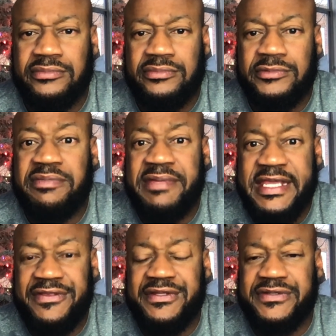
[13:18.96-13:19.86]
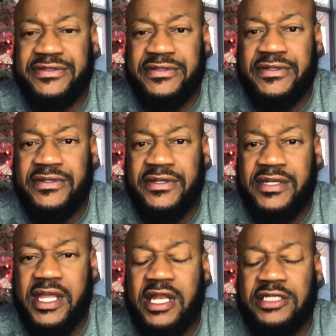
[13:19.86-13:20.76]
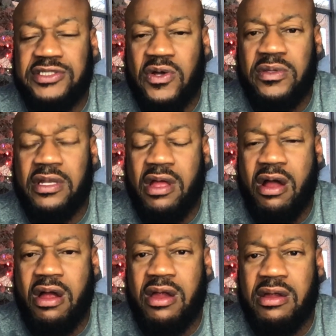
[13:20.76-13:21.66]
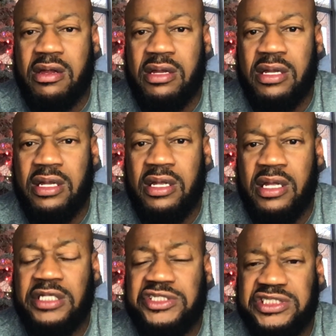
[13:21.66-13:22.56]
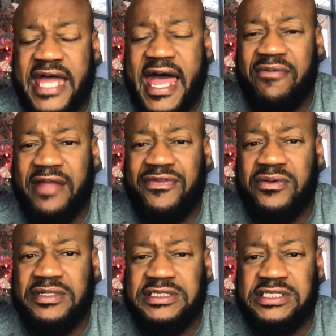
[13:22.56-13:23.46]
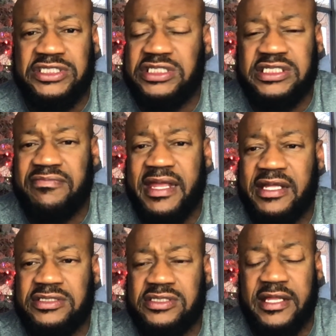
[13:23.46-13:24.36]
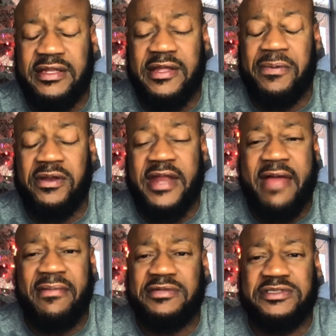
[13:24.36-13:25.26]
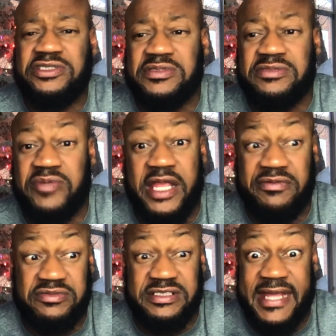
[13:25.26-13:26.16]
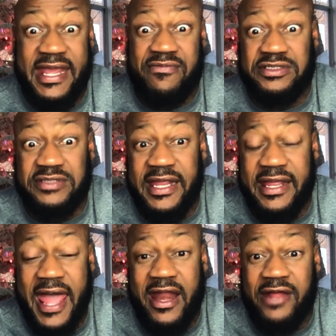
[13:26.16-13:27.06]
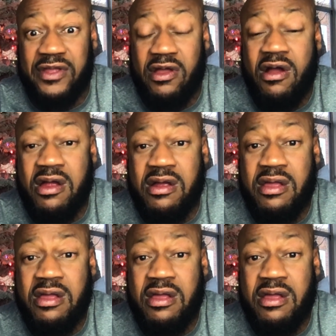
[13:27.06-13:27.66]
Some heathens in a stolen car. She died right there on the scene. She didn't make it to, they did put an ambulance, but she was dead when they got out the car.